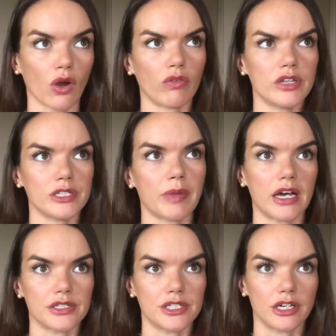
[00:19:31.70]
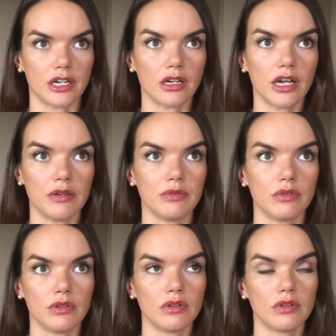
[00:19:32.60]
over this past year,
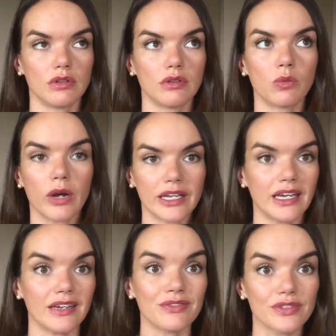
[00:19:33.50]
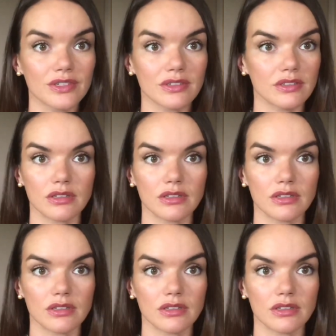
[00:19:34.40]
and what a gift